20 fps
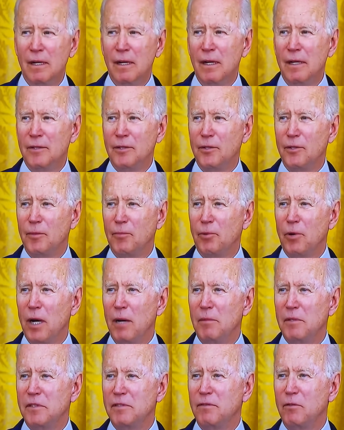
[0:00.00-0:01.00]
till the
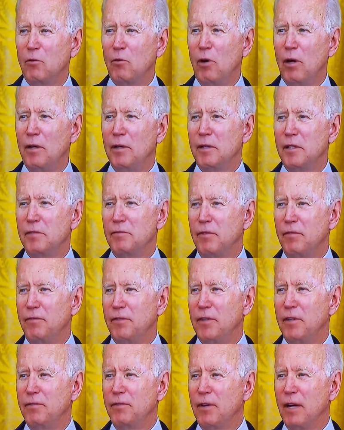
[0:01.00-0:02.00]
promise of equality is
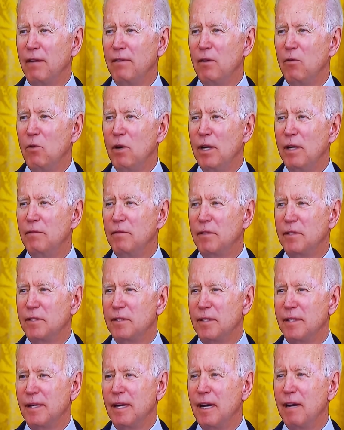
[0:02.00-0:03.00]
fulfilled for every one of us
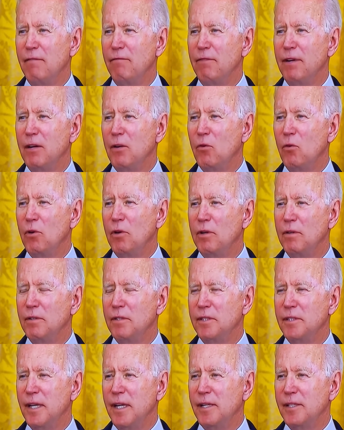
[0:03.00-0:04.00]
in every corner of this
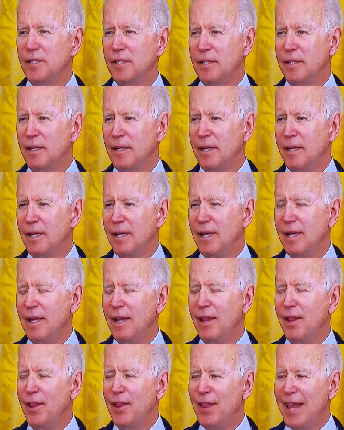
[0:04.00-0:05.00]
nation.
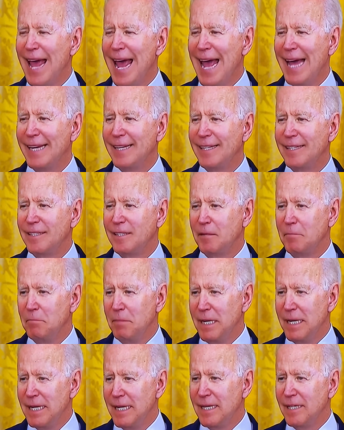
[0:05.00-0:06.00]
That, to me,
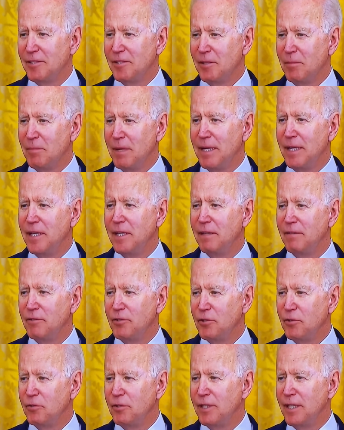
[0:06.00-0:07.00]
is the meaning of
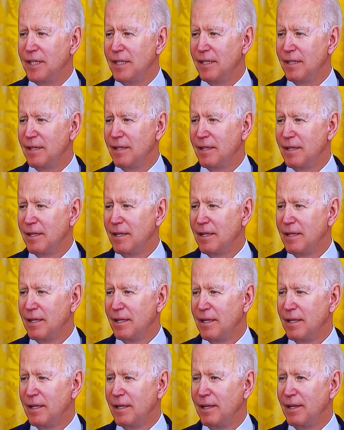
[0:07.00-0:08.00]
Juneteenth.
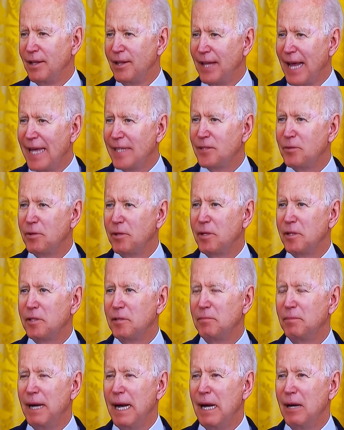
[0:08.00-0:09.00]
That's what it's
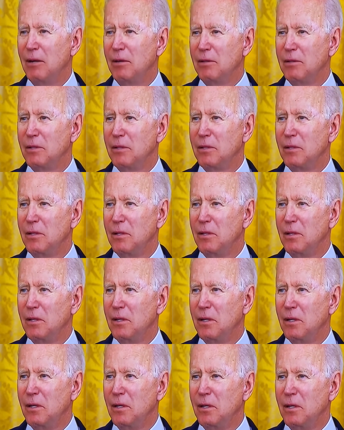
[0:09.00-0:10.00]
about.
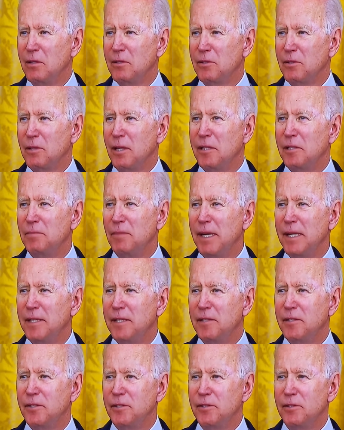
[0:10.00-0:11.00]
So let's make
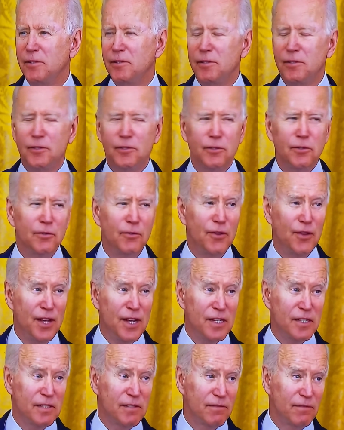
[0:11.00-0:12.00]
this
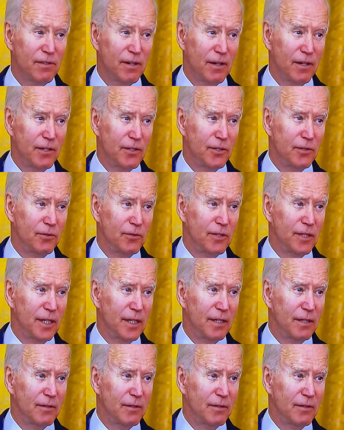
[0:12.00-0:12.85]
very Juneteenth,